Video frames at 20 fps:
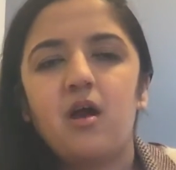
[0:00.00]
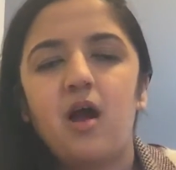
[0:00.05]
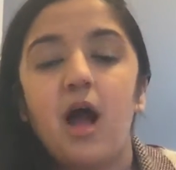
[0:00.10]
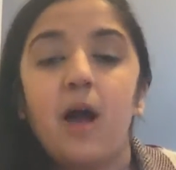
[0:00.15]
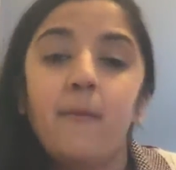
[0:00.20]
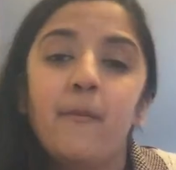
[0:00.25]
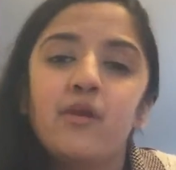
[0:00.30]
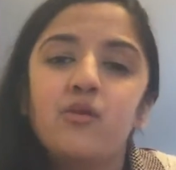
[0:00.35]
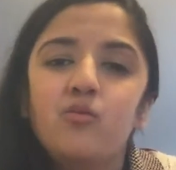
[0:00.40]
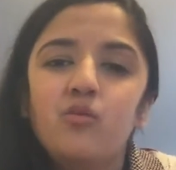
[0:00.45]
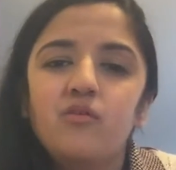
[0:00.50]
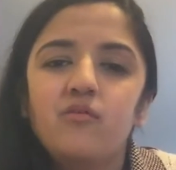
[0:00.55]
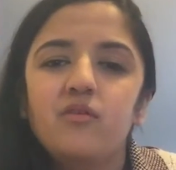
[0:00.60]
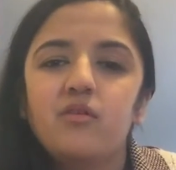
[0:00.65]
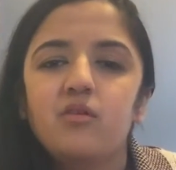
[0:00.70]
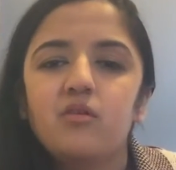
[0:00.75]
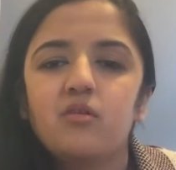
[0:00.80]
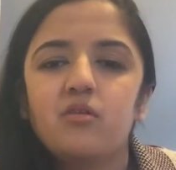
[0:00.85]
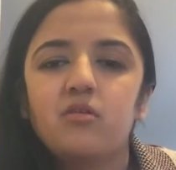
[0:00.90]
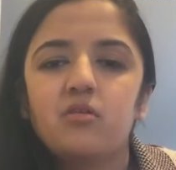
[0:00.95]
I might do a
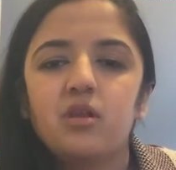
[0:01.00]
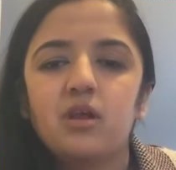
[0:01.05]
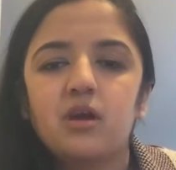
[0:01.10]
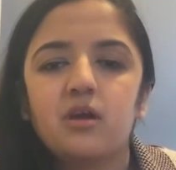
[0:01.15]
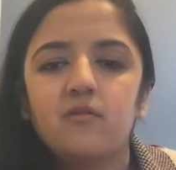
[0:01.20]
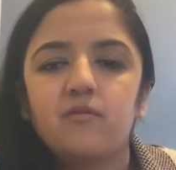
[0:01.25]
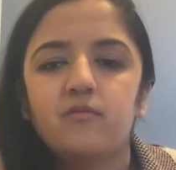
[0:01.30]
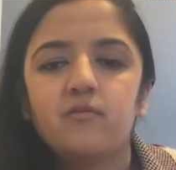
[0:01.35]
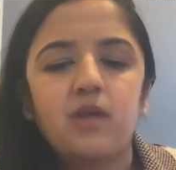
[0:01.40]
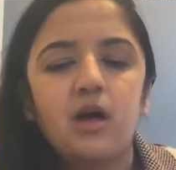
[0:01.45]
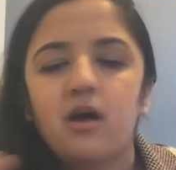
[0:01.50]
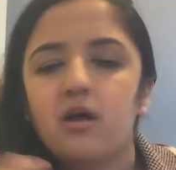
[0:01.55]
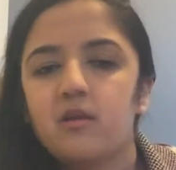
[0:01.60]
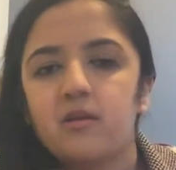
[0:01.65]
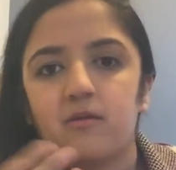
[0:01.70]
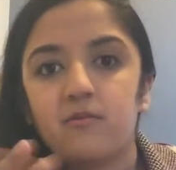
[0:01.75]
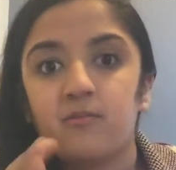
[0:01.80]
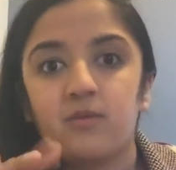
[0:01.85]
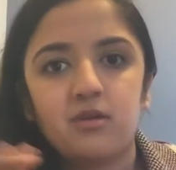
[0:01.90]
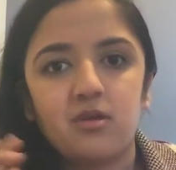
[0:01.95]
video like of not
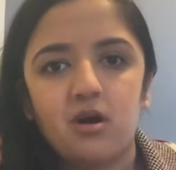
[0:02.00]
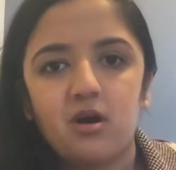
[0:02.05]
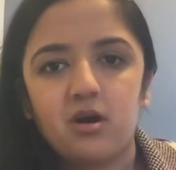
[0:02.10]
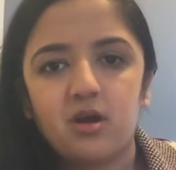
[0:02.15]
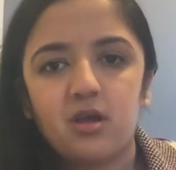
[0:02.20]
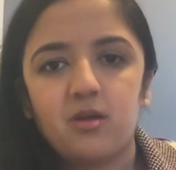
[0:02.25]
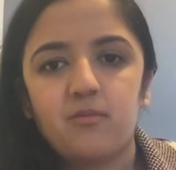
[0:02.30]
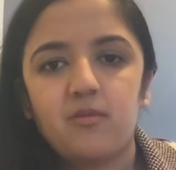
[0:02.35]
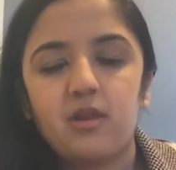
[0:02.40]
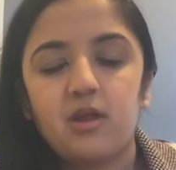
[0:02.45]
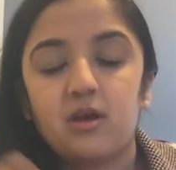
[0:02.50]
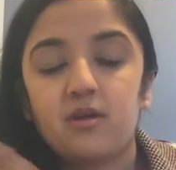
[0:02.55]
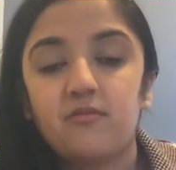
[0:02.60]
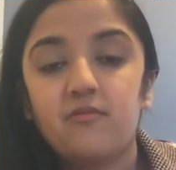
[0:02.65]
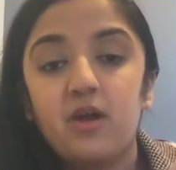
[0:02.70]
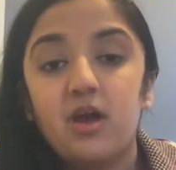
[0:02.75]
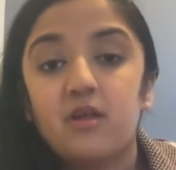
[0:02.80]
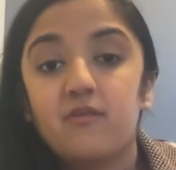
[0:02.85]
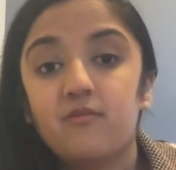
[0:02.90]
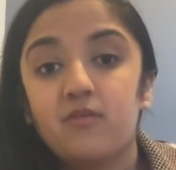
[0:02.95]
of me talking, but like a
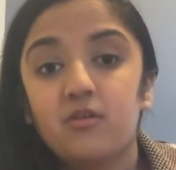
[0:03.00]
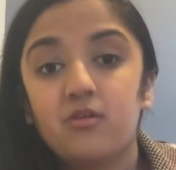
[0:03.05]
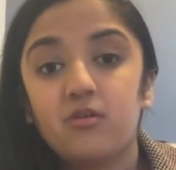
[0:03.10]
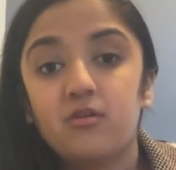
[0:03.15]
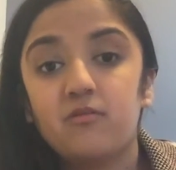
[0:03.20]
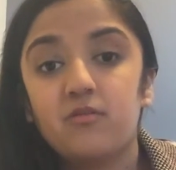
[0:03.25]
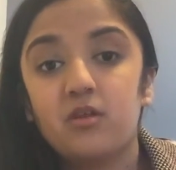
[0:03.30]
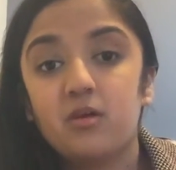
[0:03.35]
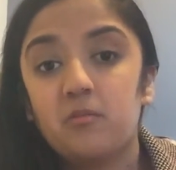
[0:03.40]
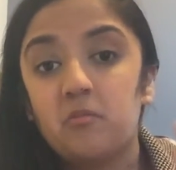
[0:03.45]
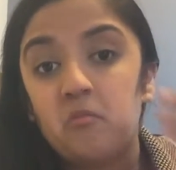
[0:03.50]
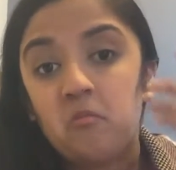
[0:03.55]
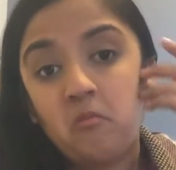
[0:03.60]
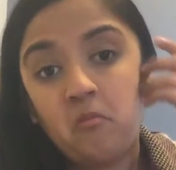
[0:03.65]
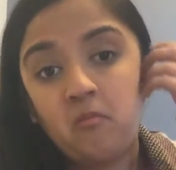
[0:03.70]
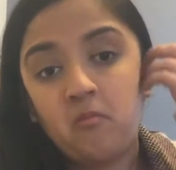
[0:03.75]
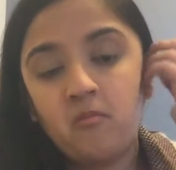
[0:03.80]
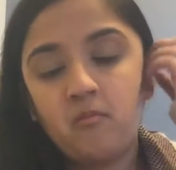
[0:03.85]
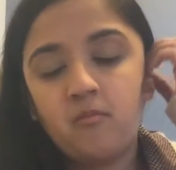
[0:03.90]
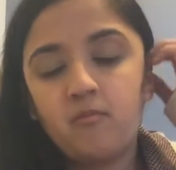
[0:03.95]
fan video of them
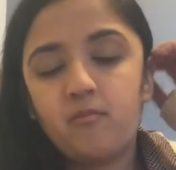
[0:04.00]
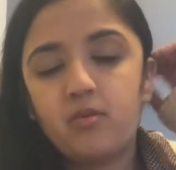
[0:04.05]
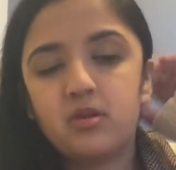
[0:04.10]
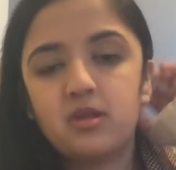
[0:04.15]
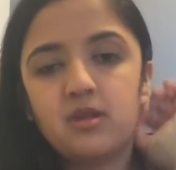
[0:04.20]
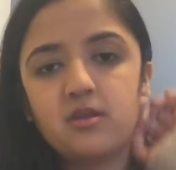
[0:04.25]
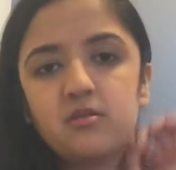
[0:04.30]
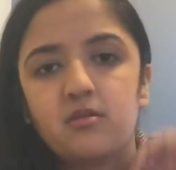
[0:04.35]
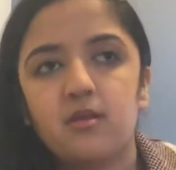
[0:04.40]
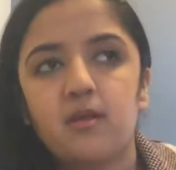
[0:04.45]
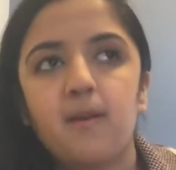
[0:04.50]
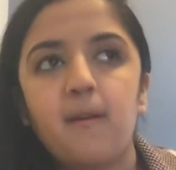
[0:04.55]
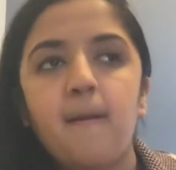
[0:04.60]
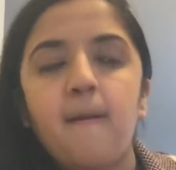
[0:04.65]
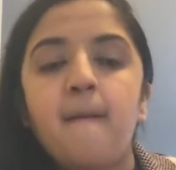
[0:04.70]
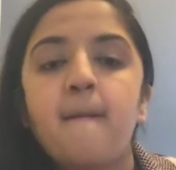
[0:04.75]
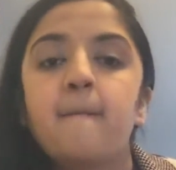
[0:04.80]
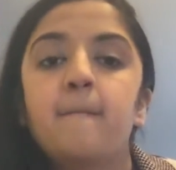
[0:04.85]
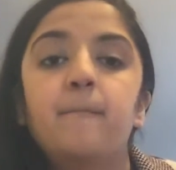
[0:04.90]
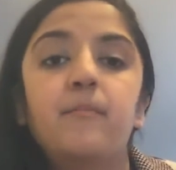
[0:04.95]
potentially.
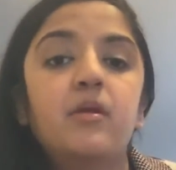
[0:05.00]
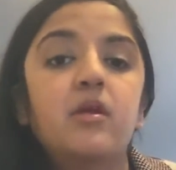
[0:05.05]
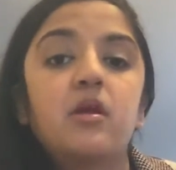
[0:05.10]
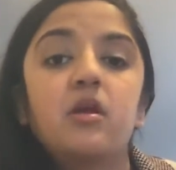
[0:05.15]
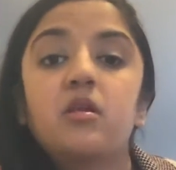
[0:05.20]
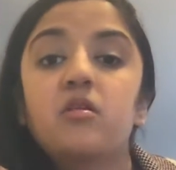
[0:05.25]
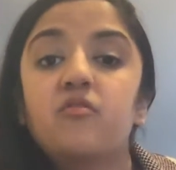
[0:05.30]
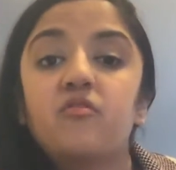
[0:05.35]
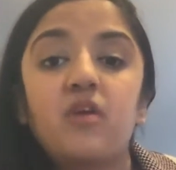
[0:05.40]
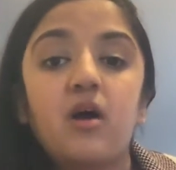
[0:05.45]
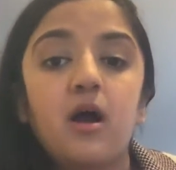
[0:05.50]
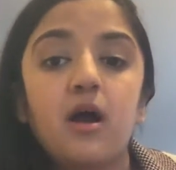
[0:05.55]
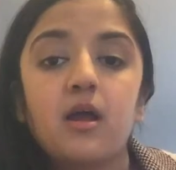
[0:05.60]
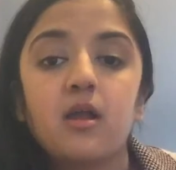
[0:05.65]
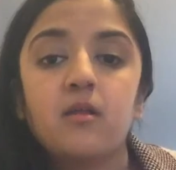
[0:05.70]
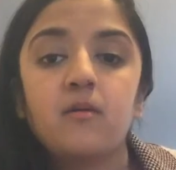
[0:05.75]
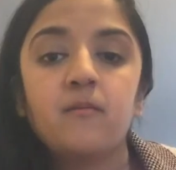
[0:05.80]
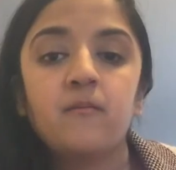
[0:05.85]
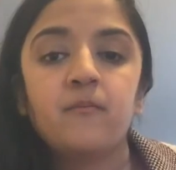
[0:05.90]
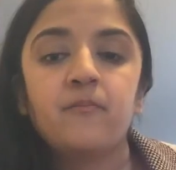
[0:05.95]
But it's
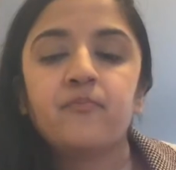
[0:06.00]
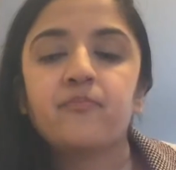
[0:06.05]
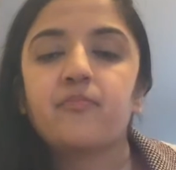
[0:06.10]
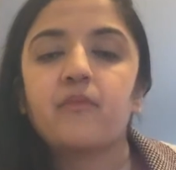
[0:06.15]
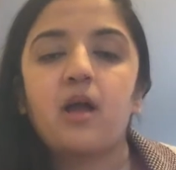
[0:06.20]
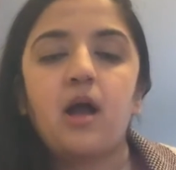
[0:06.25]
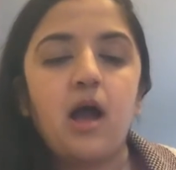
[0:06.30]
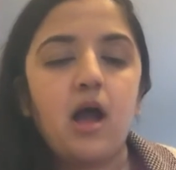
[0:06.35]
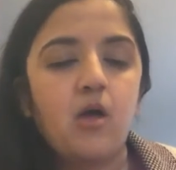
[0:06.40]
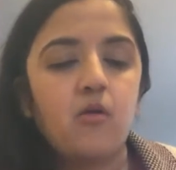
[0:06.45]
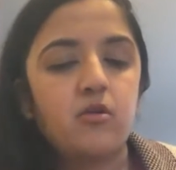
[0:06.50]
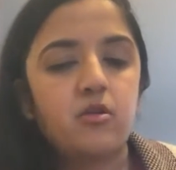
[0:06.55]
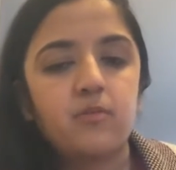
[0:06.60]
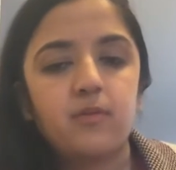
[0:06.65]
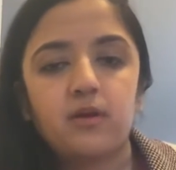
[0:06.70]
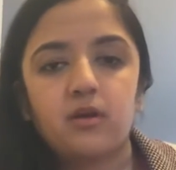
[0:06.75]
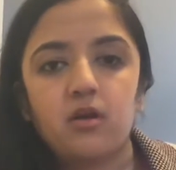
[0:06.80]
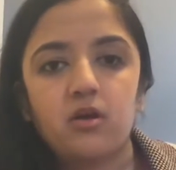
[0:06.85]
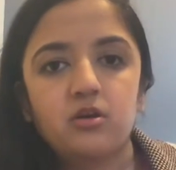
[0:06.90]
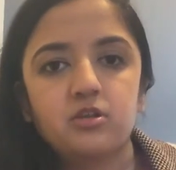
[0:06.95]
fine. I
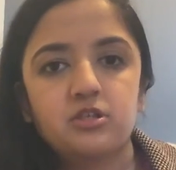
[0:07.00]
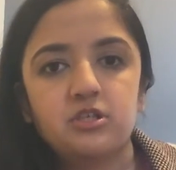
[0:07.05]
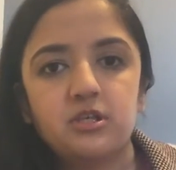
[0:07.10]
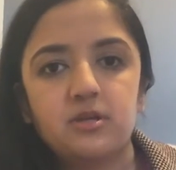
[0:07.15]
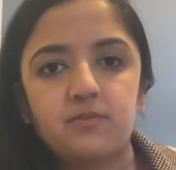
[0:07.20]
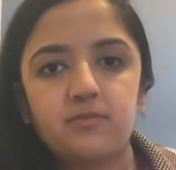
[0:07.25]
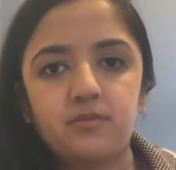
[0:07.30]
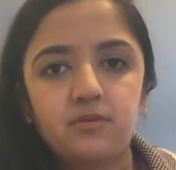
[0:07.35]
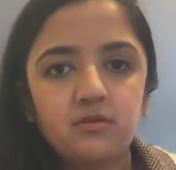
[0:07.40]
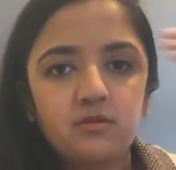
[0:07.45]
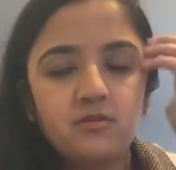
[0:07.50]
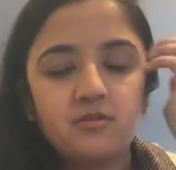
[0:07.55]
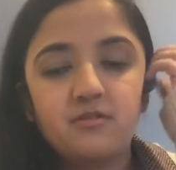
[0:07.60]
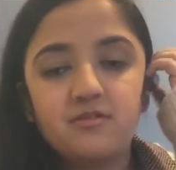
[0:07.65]
respect all ships.